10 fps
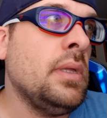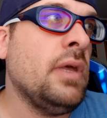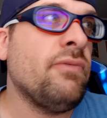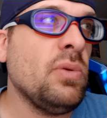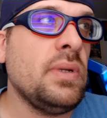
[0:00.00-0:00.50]

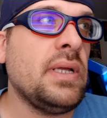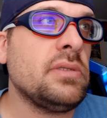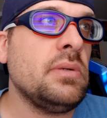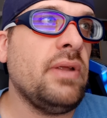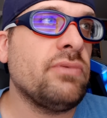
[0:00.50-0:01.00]
Everyone out
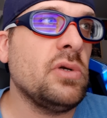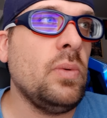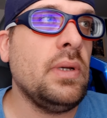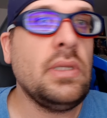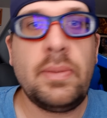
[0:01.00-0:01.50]
there, have a good
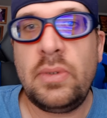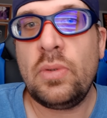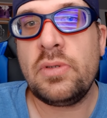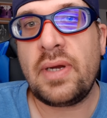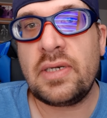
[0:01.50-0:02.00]
one. Let me
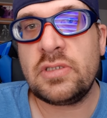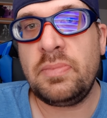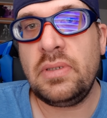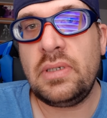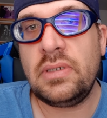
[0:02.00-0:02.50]
know your honest
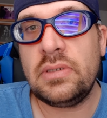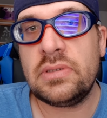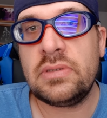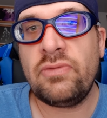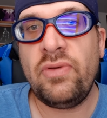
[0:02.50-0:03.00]
opinion on
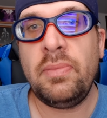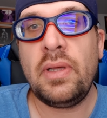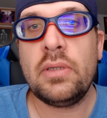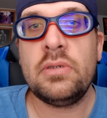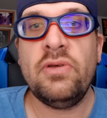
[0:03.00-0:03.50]
this. Finn
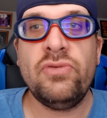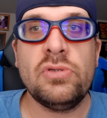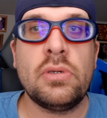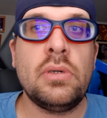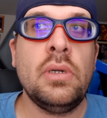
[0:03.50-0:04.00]
Balor, if
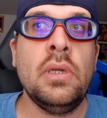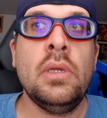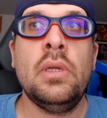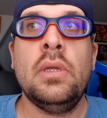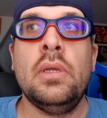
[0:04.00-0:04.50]
you're
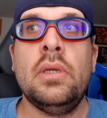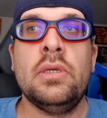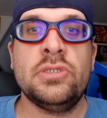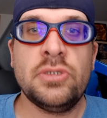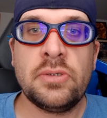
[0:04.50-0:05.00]

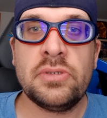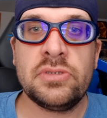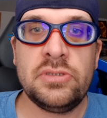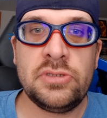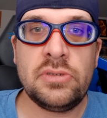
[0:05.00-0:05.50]
serious
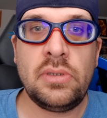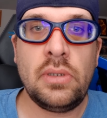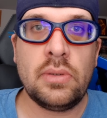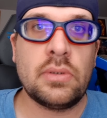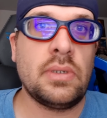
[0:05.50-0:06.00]

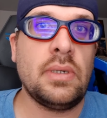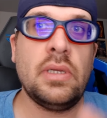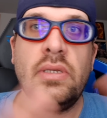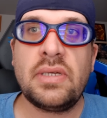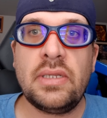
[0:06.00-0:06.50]
injured or
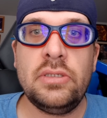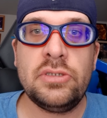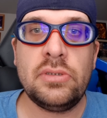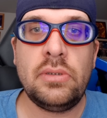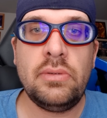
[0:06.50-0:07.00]
any kind of
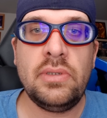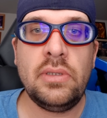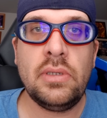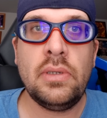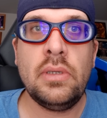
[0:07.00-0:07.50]

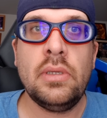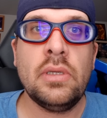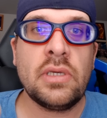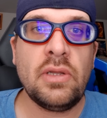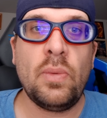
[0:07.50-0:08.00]
injury,
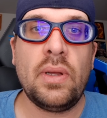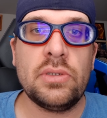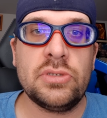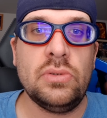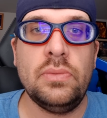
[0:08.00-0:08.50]
get well
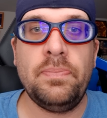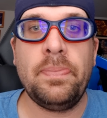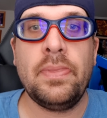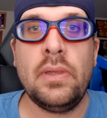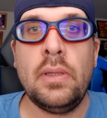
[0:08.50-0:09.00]
soon.
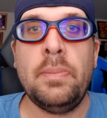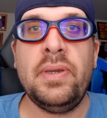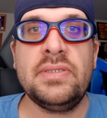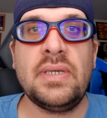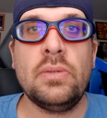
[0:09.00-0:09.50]

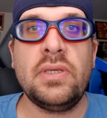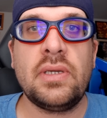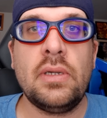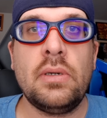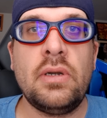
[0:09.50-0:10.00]
Peace out.
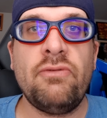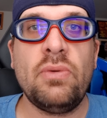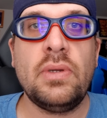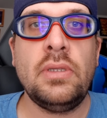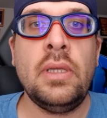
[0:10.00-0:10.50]
Take care,
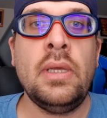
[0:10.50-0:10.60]
everyone.